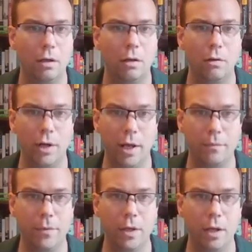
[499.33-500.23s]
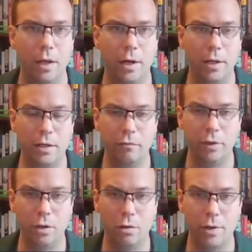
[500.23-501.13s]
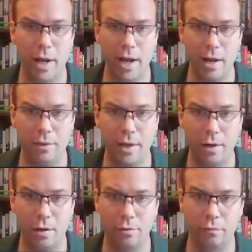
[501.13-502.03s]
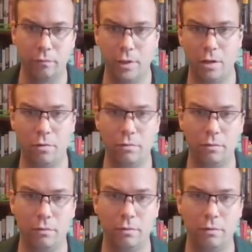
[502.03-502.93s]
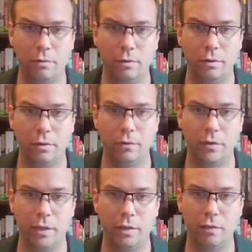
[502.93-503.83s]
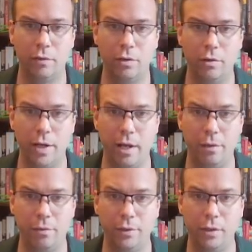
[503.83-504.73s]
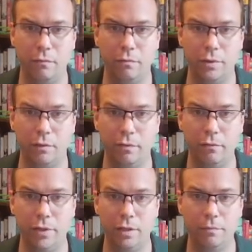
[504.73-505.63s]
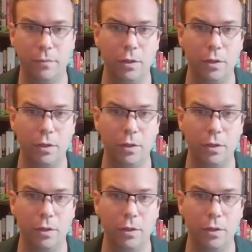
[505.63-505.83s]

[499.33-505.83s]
Okay. And I can even go and add that other row. So I can even go and add 13, 14, 15.